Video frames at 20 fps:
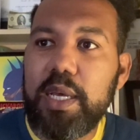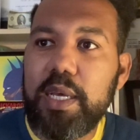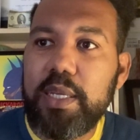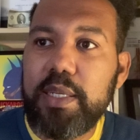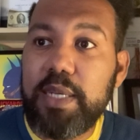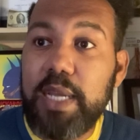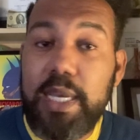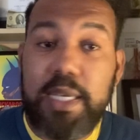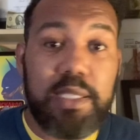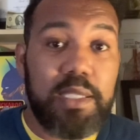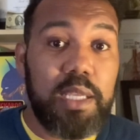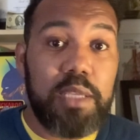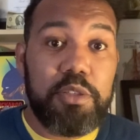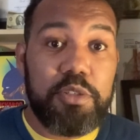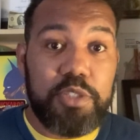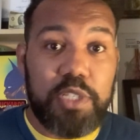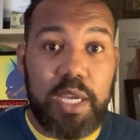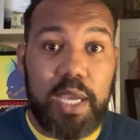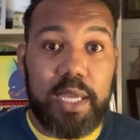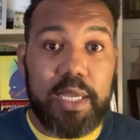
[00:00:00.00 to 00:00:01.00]
nice leather
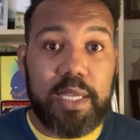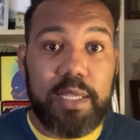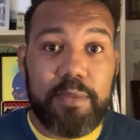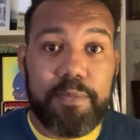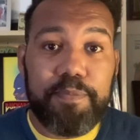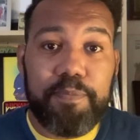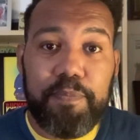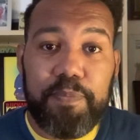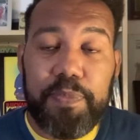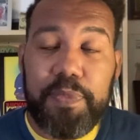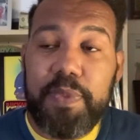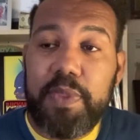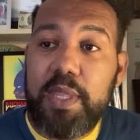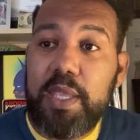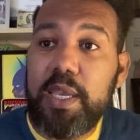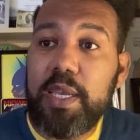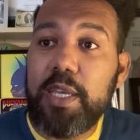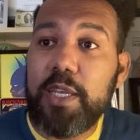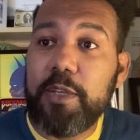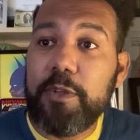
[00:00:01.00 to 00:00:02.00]
jacket
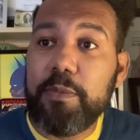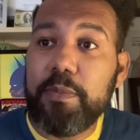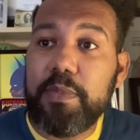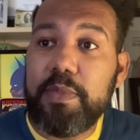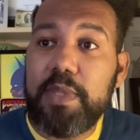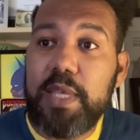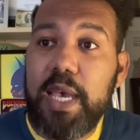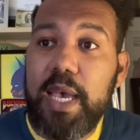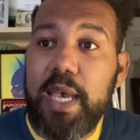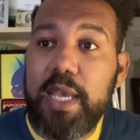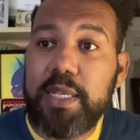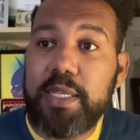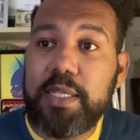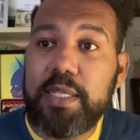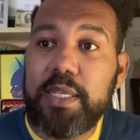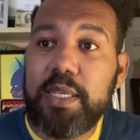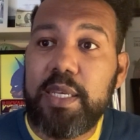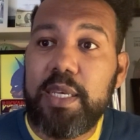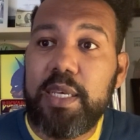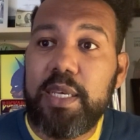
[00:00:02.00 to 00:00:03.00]
that
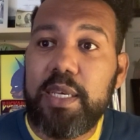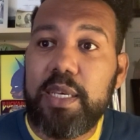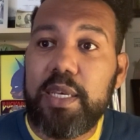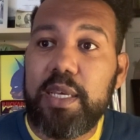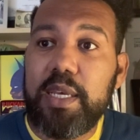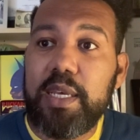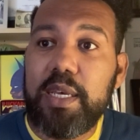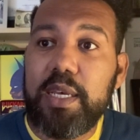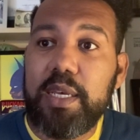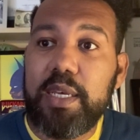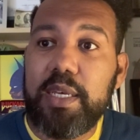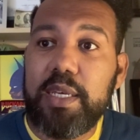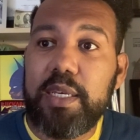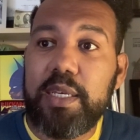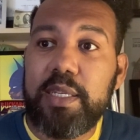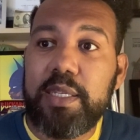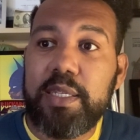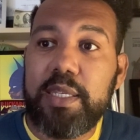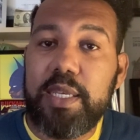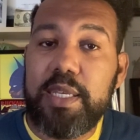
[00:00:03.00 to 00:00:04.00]

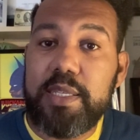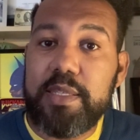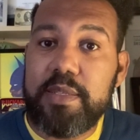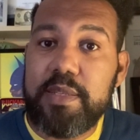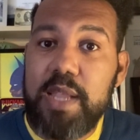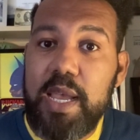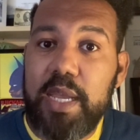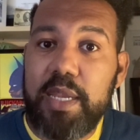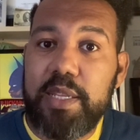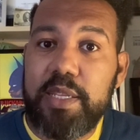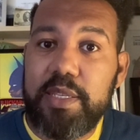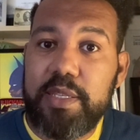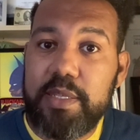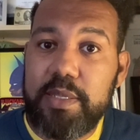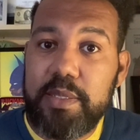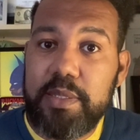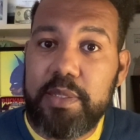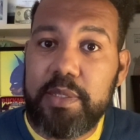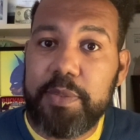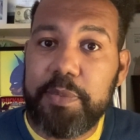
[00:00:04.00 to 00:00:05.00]
is not
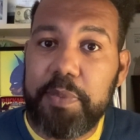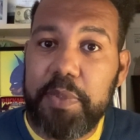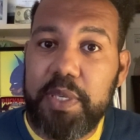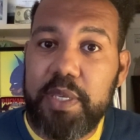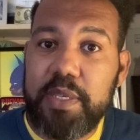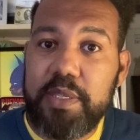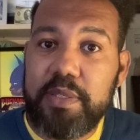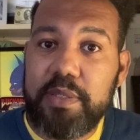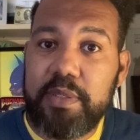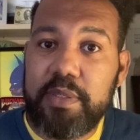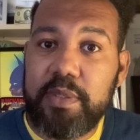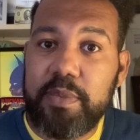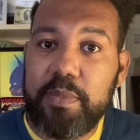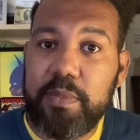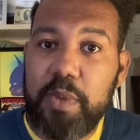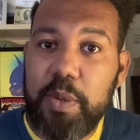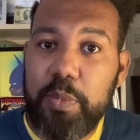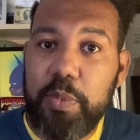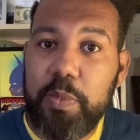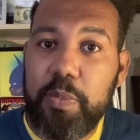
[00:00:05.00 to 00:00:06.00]
his, because
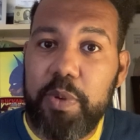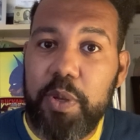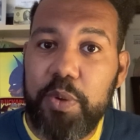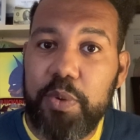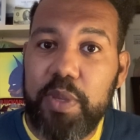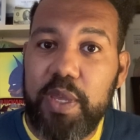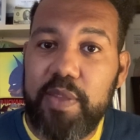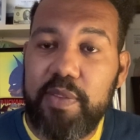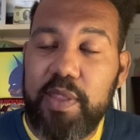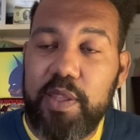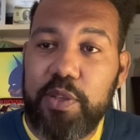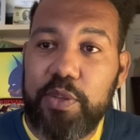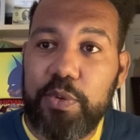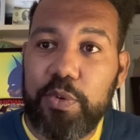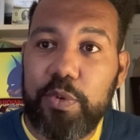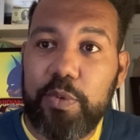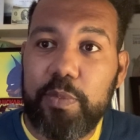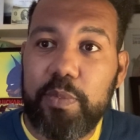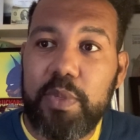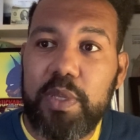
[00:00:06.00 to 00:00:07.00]
remember, Poe gave that to him.
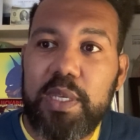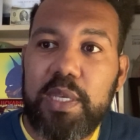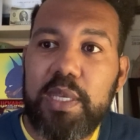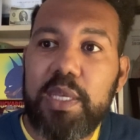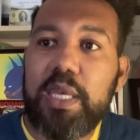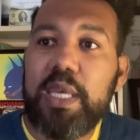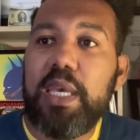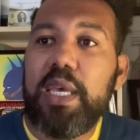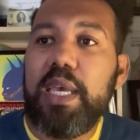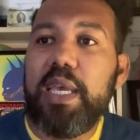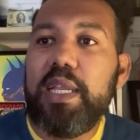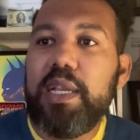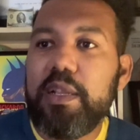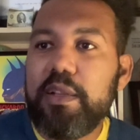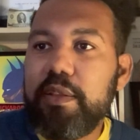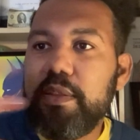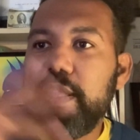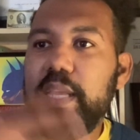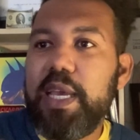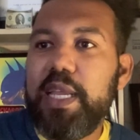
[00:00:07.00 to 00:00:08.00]
And
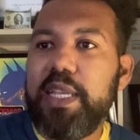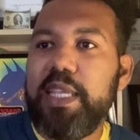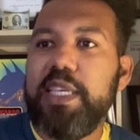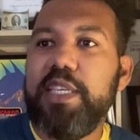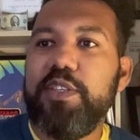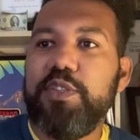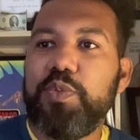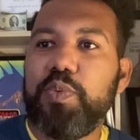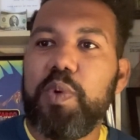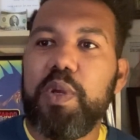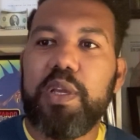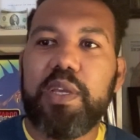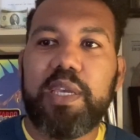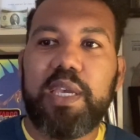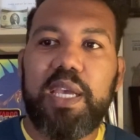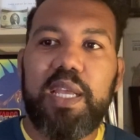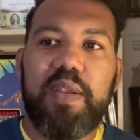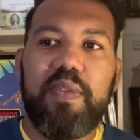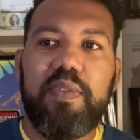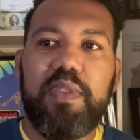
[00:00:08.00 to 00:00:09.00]
under that, he's wearing
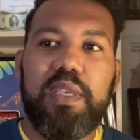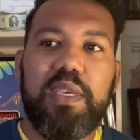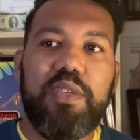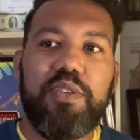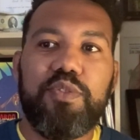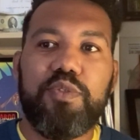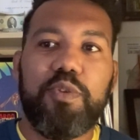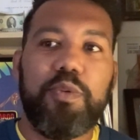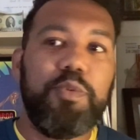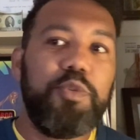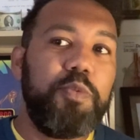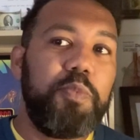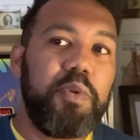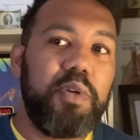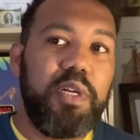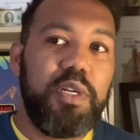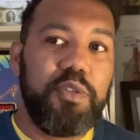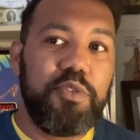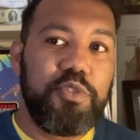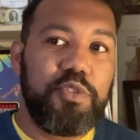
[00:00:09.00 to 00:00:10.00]
kind of the Stormtrooper
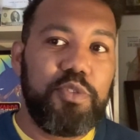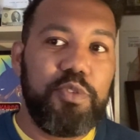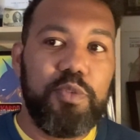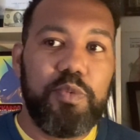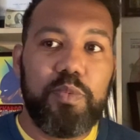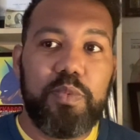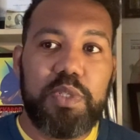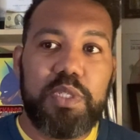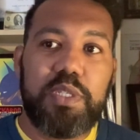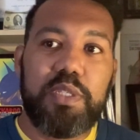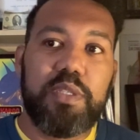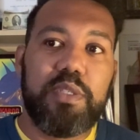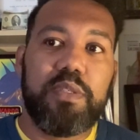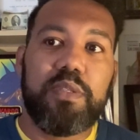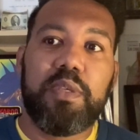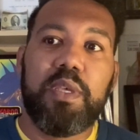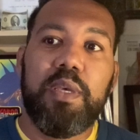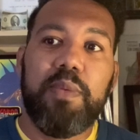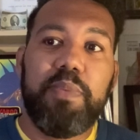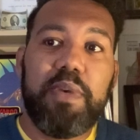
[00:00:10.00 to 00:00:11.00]
undersuit, which
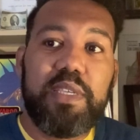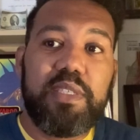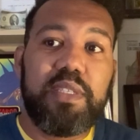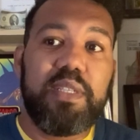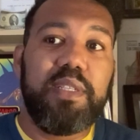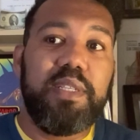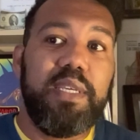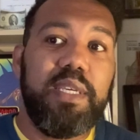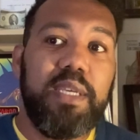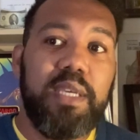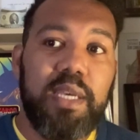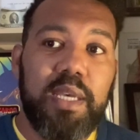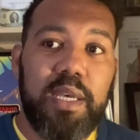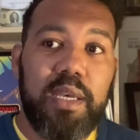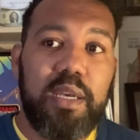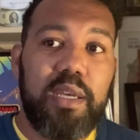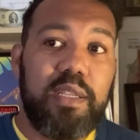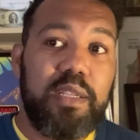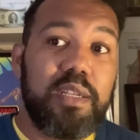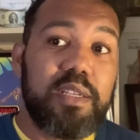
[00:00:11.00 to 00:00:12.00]
is basically
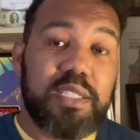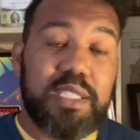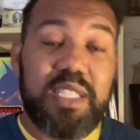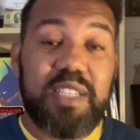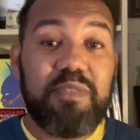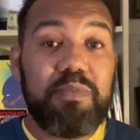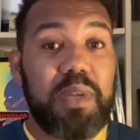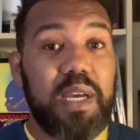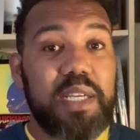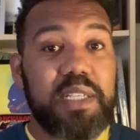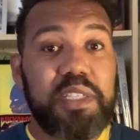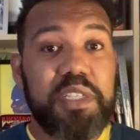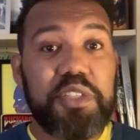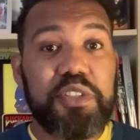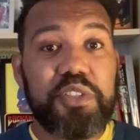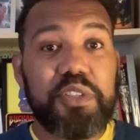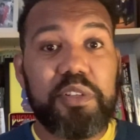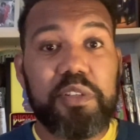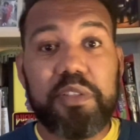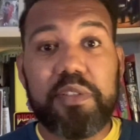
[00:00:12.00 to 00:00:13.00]
a long sleeve black
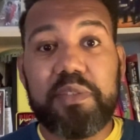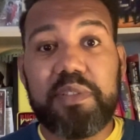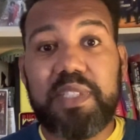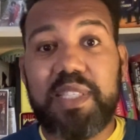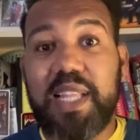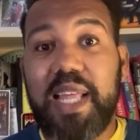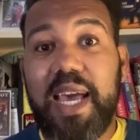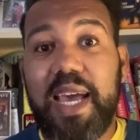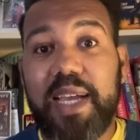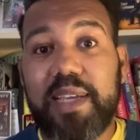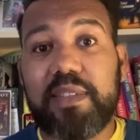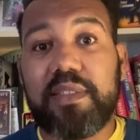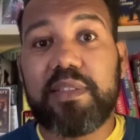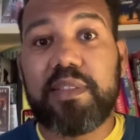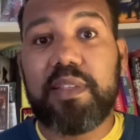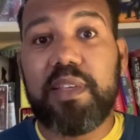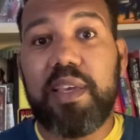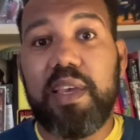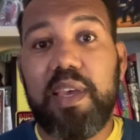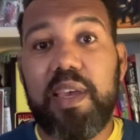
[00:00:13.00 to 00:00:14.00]
t-shirt, slacks,
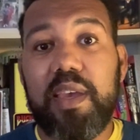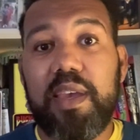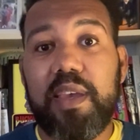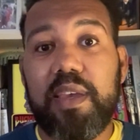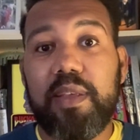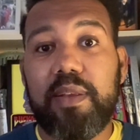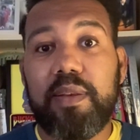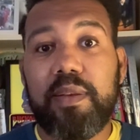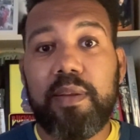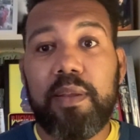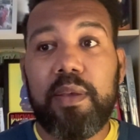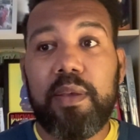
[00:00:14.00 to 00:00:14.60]
and